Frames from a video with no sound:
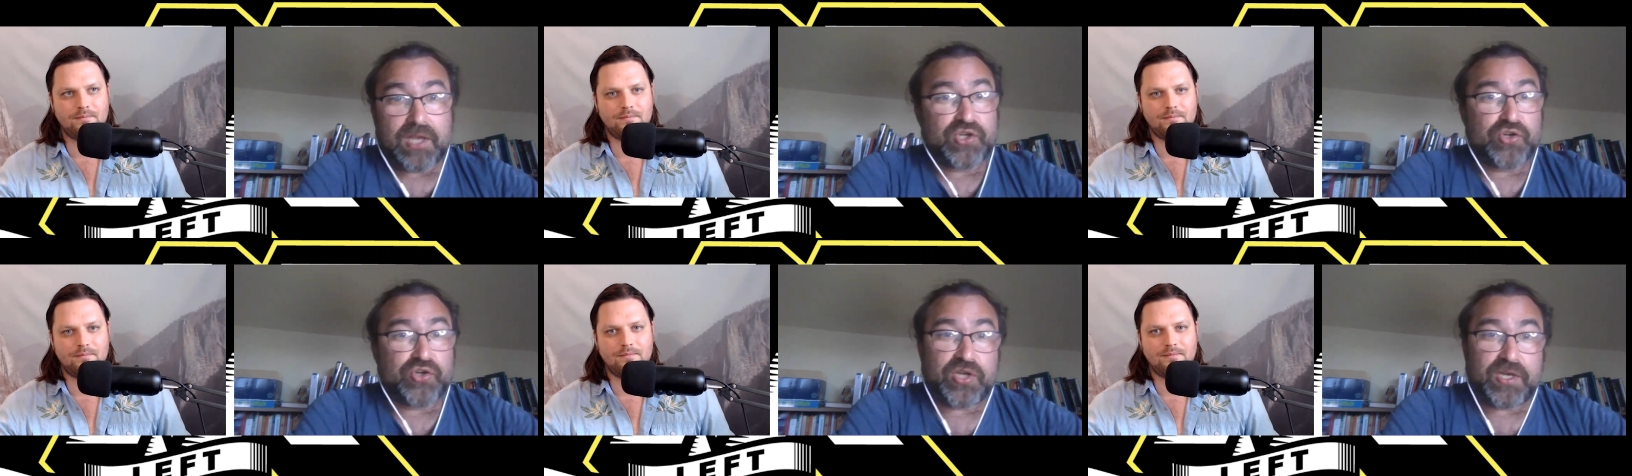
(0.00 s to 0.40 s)

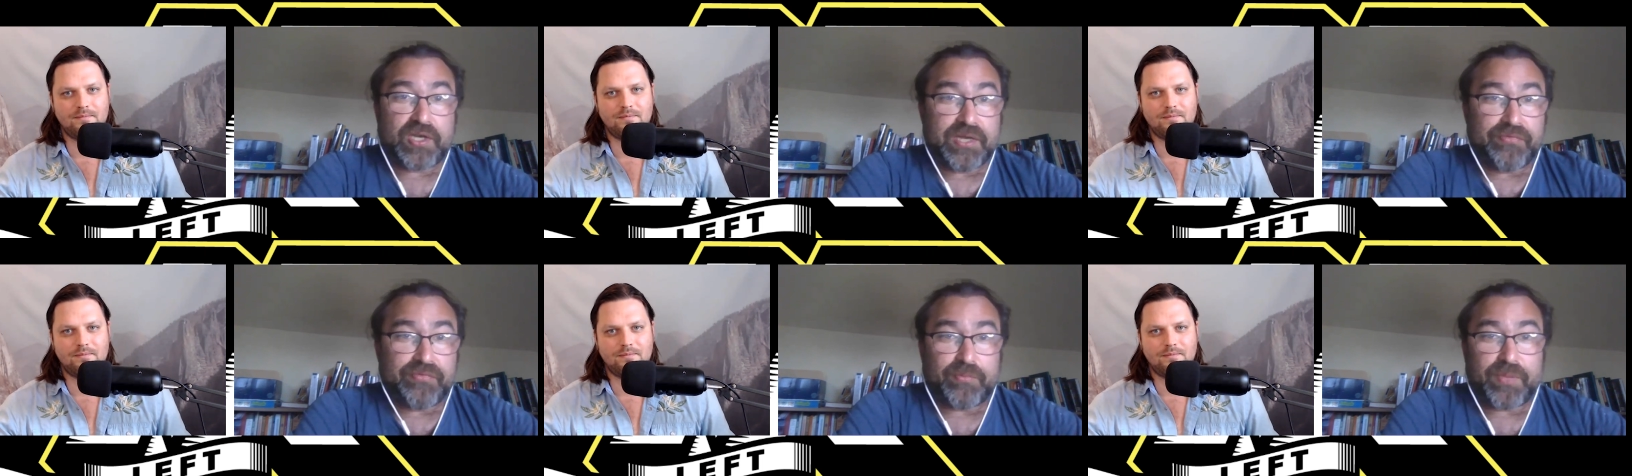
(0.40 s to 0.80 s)
Speaker 1: and it's
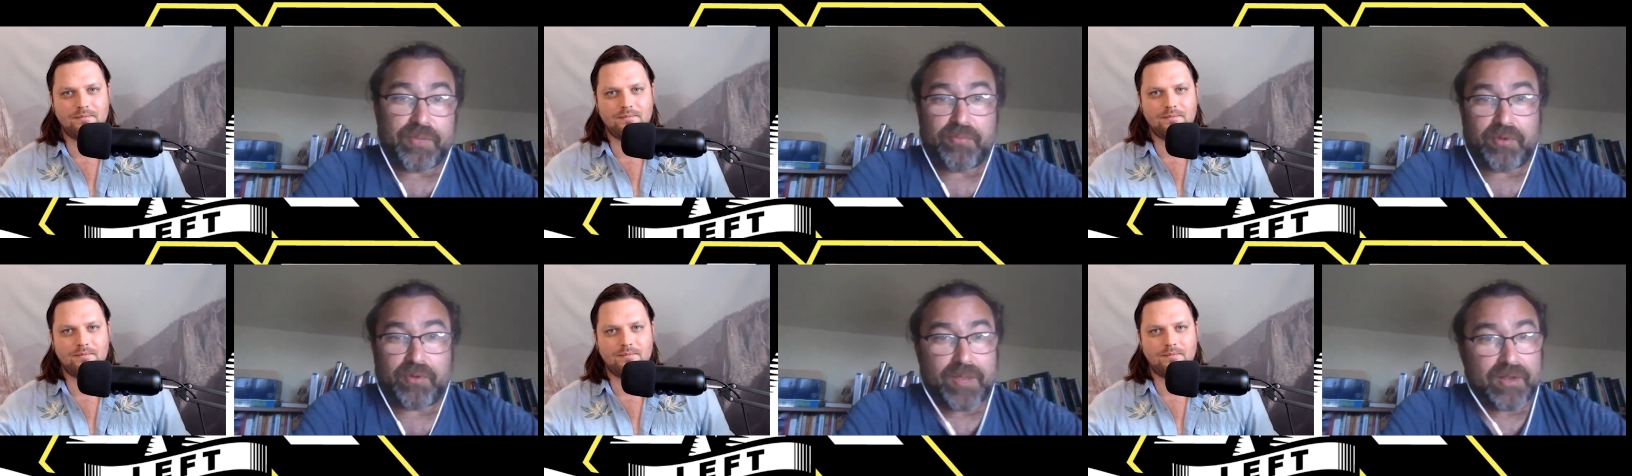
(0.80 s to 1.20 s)
usually
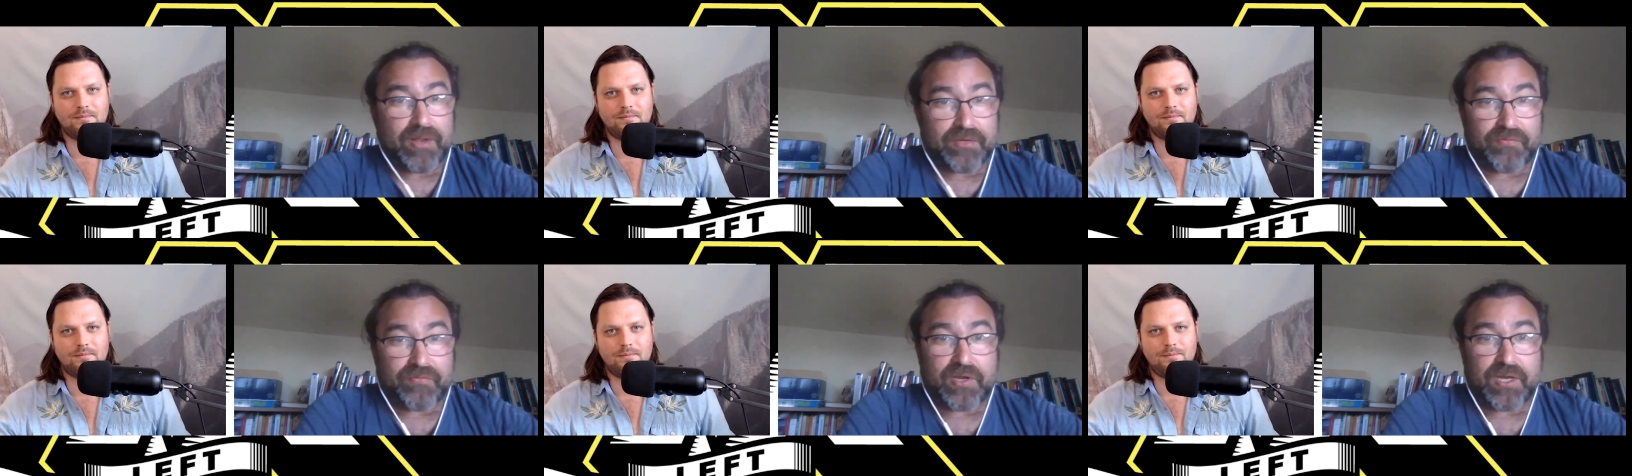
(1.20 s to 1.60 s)
different people
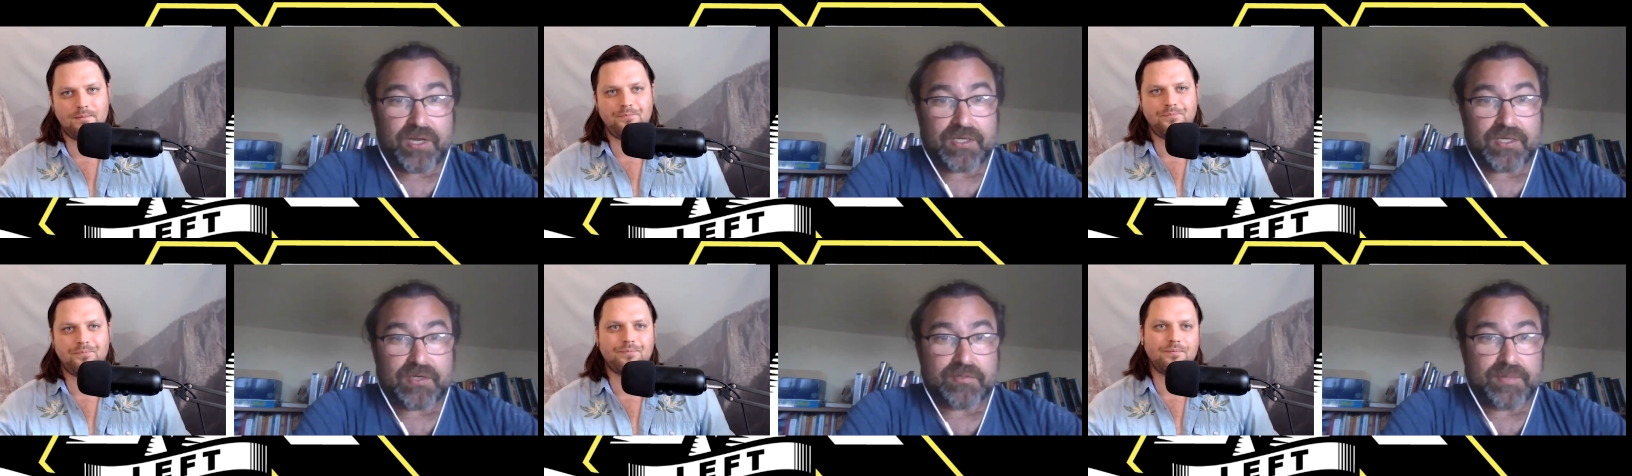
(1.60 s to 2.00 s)
about
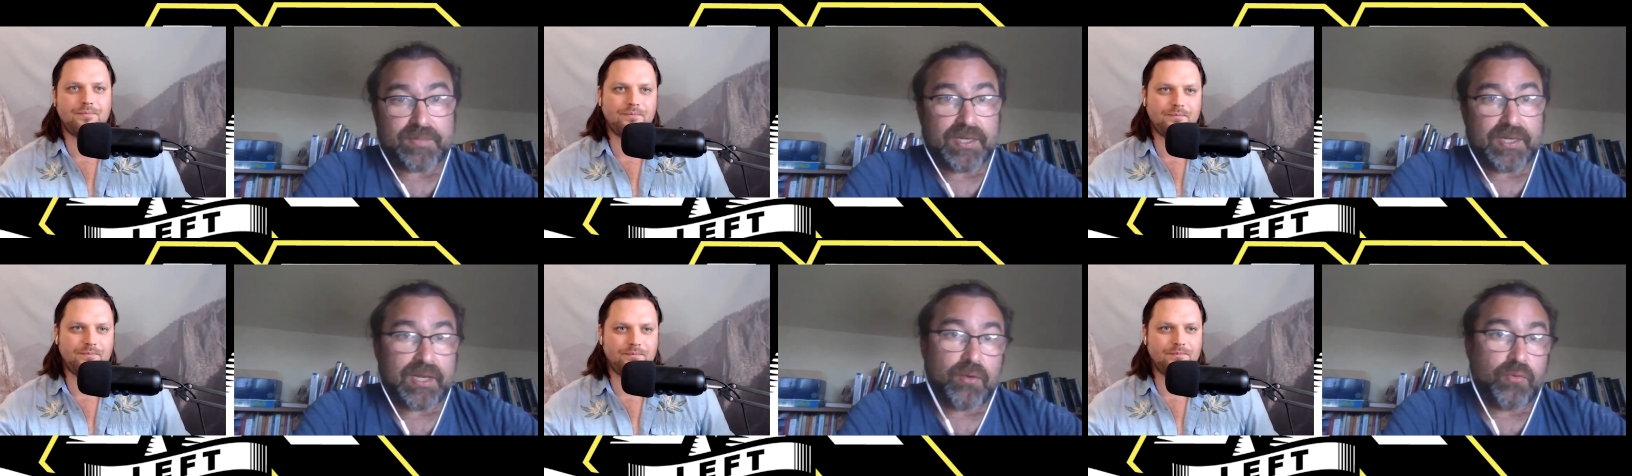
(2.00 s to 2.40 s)
different
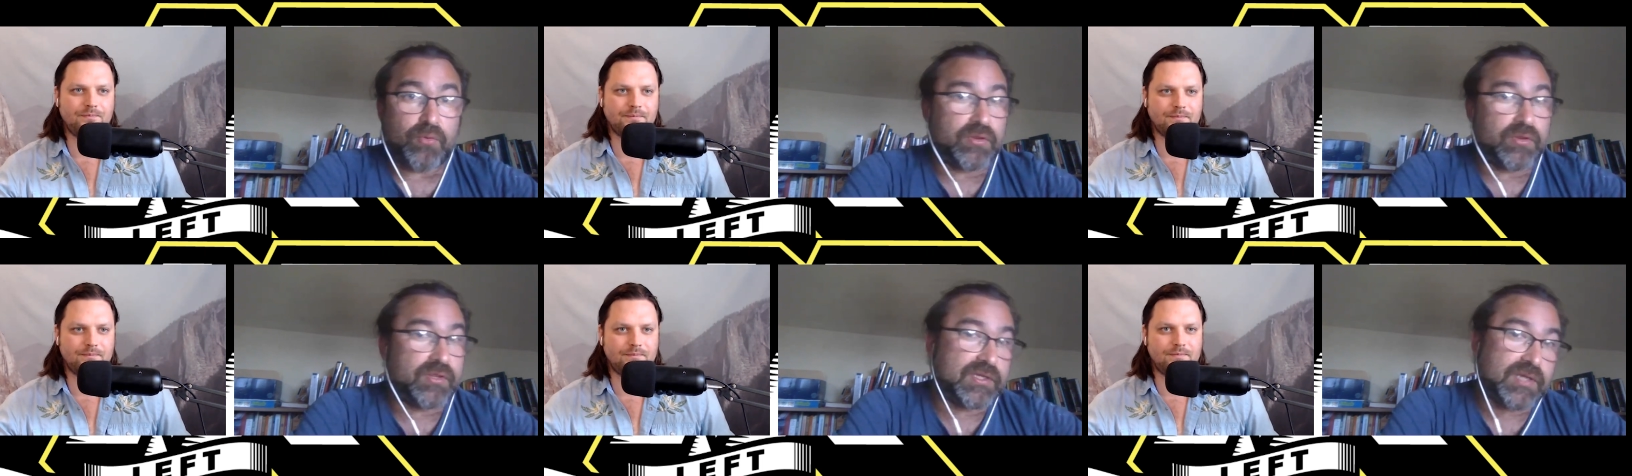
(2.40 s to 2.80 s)
articles about like